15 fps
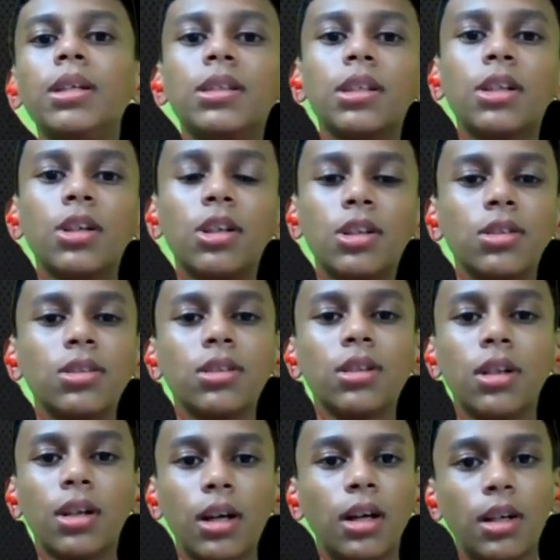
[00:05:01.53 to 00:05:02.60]
is equal
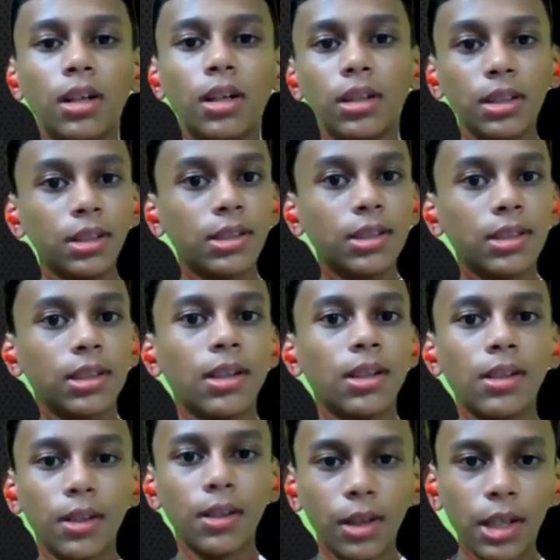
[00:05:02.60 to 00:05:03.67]
to this
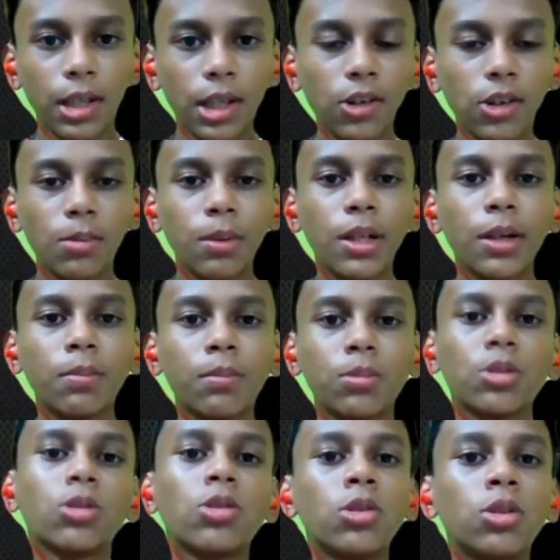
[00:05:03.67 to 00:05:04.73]
equilibrium.
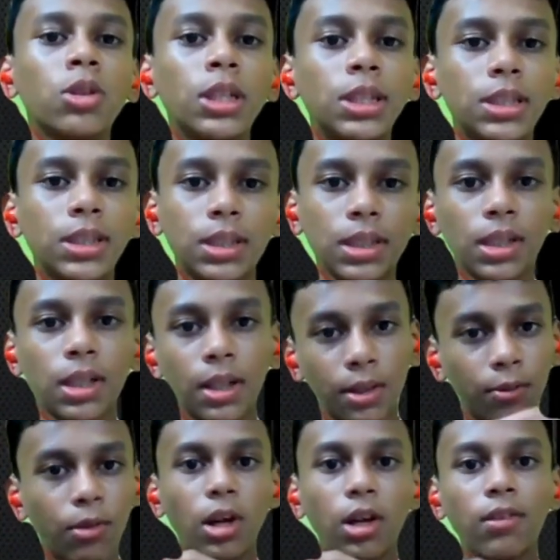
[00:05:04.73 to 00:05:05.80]
So it's
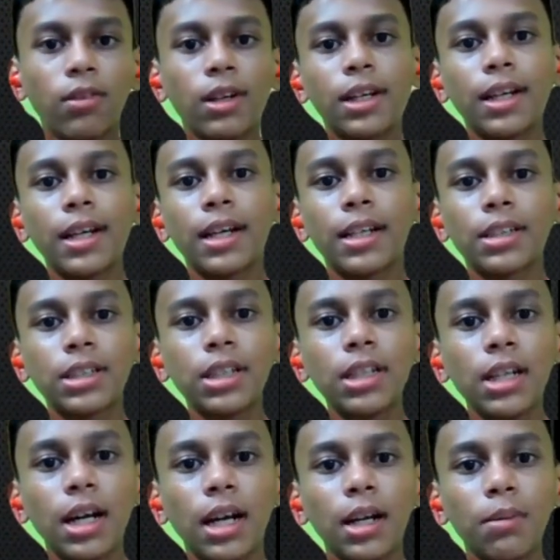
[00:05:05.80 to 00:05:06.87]
forward
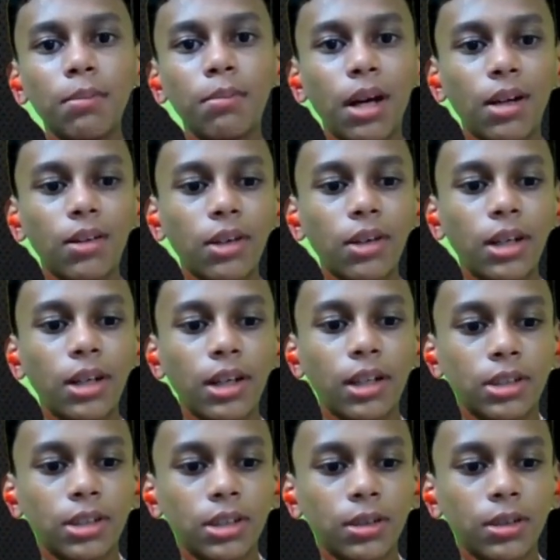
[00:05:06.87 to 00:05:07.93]
reaction and backward
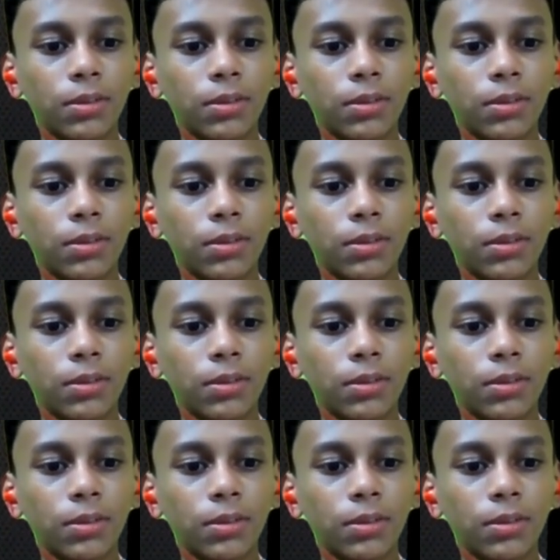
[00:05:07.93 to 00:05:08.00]
reaction.